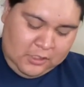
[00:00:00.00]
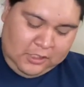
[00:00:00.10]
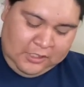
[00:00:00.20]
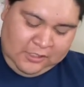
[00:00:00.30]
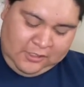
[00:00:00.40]

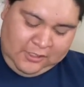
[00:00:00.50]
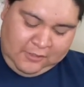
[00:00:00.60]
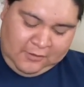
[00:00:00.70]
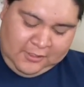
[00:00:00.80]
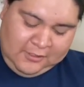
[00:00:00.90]
I usually
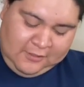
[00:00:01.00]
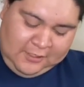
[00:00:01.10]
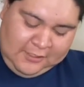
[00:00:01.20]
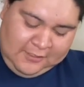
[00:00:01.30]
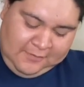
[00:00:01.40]

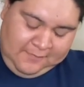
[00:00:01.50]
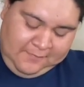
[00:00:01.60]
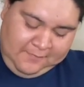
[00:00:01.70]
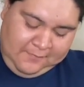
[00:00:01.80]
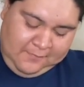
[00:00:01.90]
crisscross them,
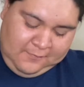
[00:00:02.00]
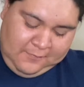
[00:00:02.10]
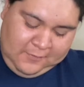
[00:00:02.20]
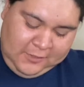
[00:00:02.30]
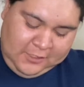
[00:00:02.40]

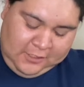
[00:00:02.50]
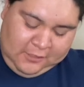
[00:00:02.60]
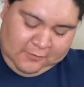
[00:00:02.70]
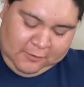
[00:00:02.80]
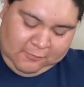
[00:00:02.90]

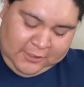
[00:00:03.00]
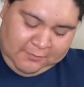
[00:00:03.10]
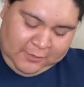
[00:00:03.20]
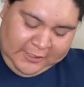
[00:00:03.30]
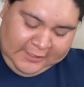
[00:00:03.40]
so when one
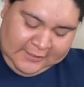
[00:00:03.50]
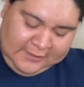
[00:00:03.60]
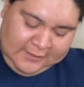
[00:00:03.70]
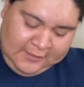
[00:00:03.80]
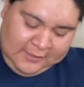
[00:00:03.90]

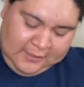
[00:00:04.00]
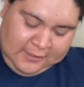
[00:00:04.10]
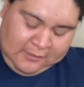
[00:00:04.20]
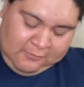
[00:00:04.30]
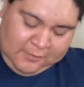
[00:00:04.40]
breaks,
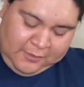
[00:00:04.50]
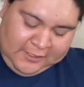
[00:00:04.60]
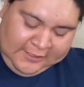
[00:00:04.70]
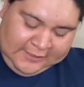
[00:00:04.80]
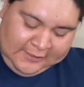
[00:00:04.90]
one
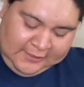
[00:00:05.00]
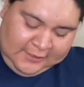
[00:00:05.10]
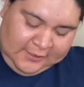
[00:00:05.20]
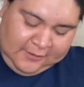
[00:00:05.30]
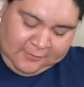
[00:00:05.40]
protects it the
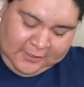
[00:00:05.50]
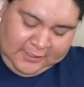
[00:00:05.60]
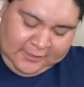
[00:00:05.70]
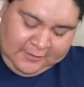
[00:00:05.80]
other way.